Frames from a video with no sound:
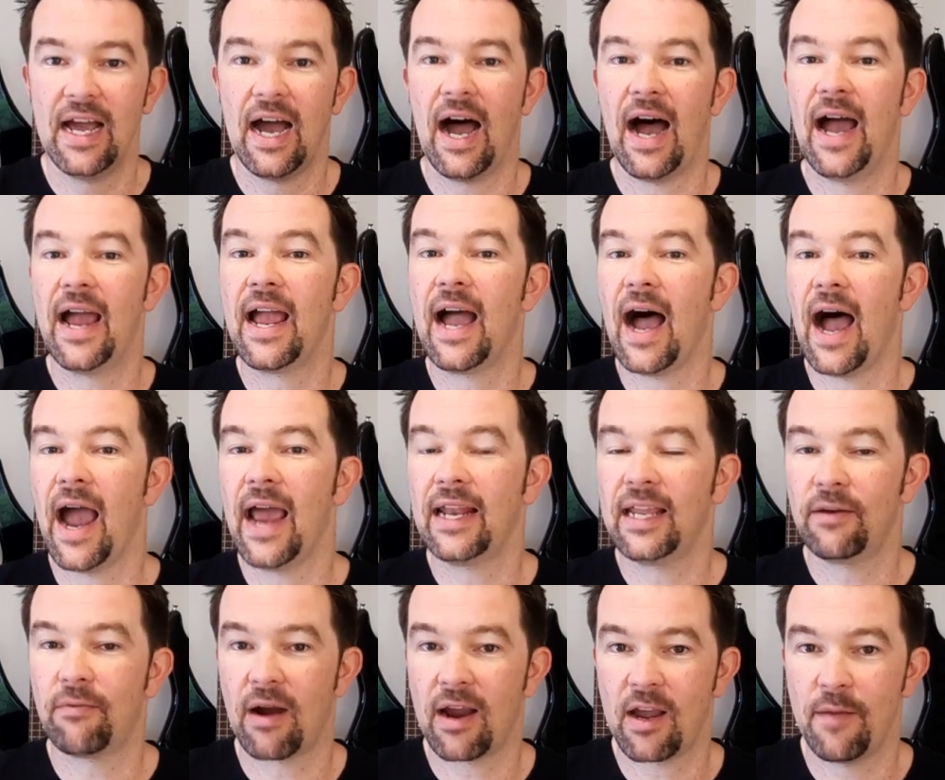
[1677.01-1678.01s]
I
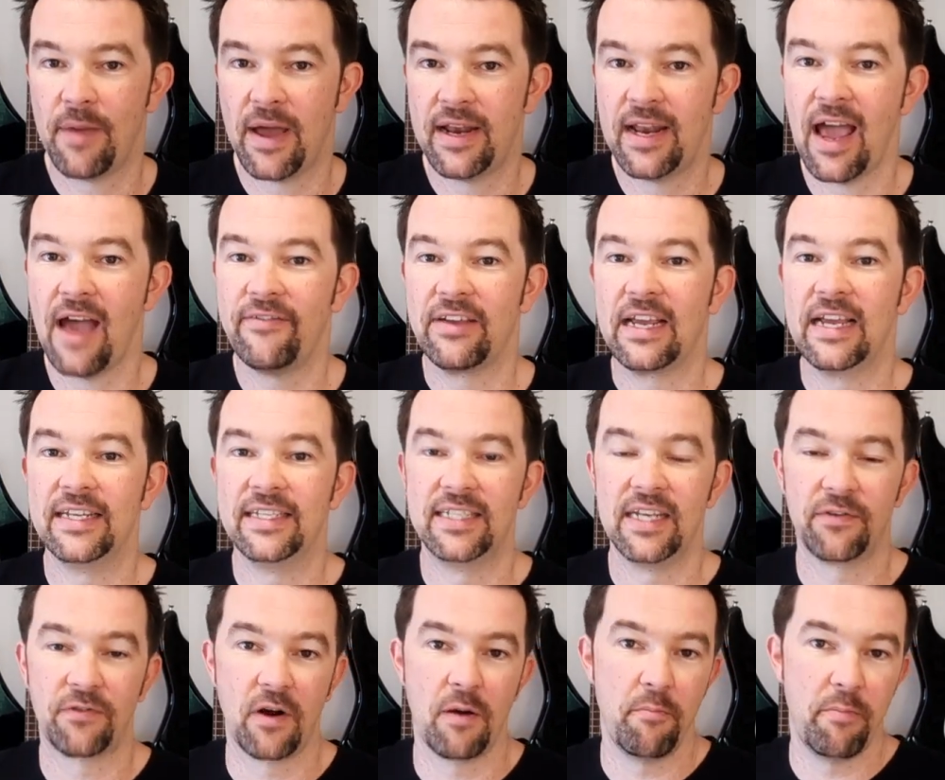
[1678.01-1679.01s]
highly recommend having a
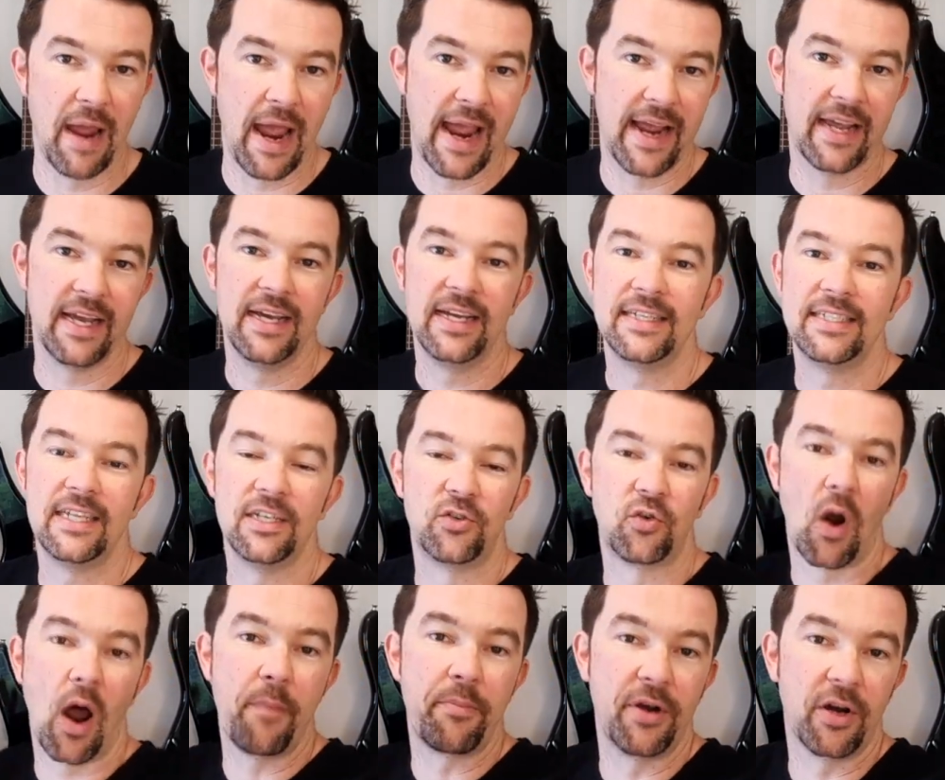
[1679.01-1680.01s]
different bank to
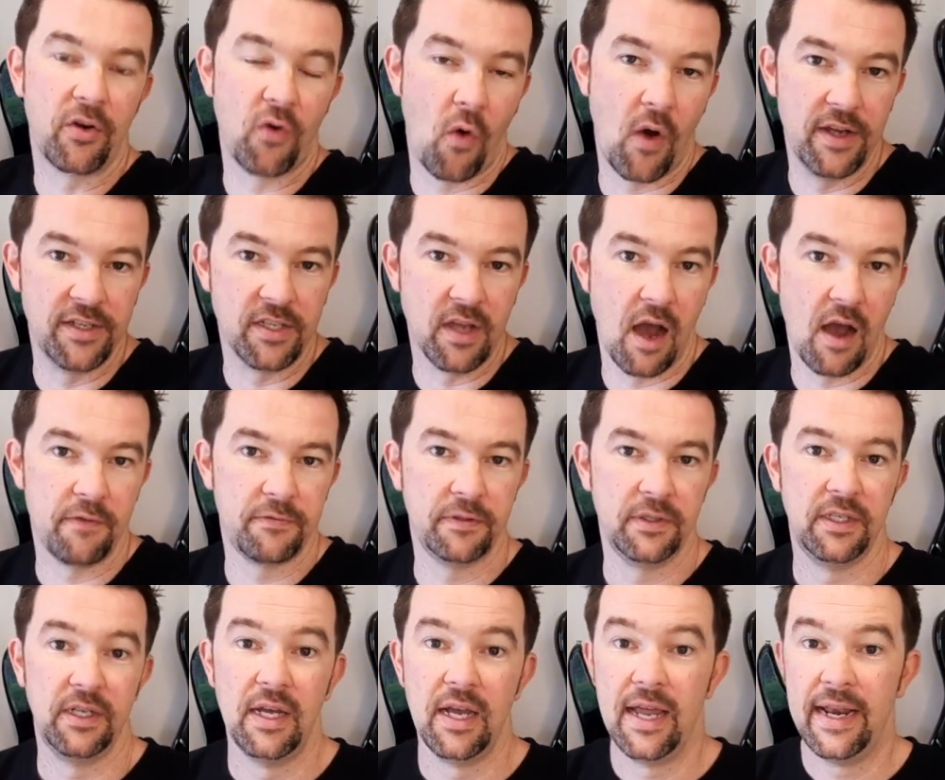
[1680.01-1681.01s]
drop your coins off.
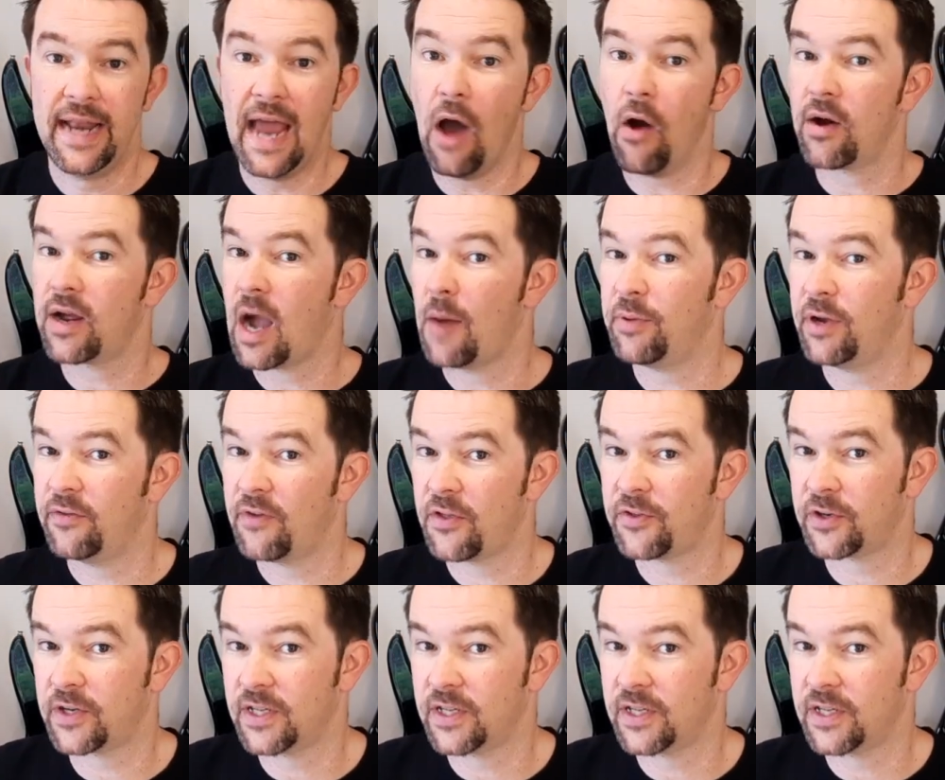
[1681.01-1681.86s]
Now, a couple of other